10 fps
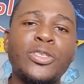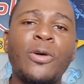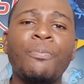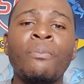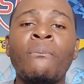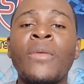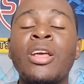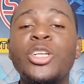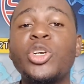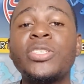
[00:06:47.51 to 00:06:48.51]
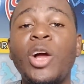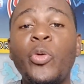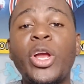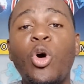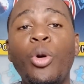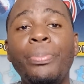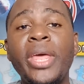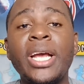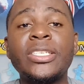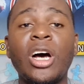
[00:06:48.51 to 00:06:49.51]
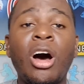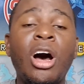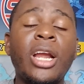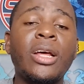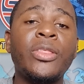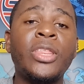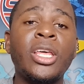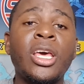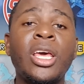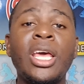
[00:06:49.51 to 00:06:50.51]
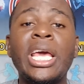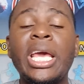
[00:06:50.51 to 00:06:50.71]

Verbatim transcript: So just a quick update on the